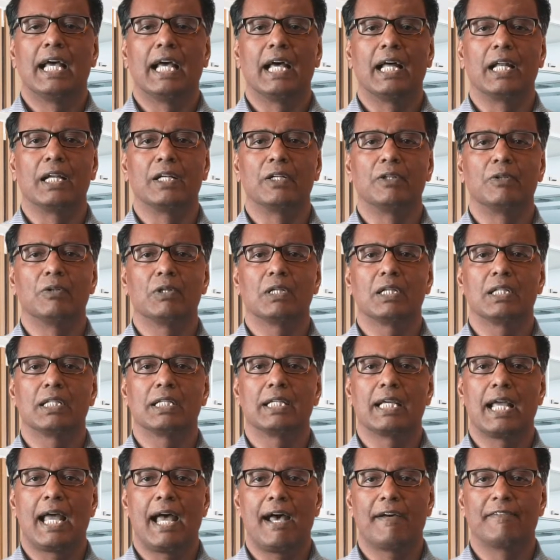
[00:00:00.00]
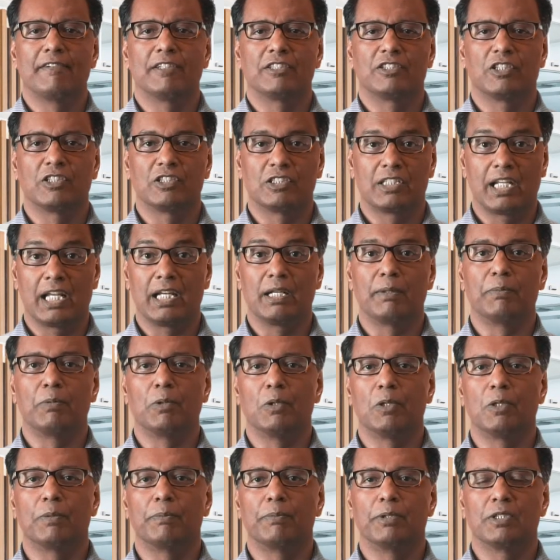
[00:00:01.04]
and really have a
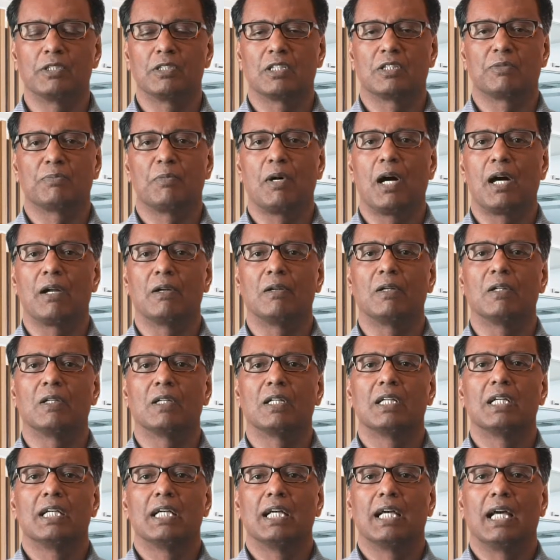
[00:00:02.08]
sustainable business model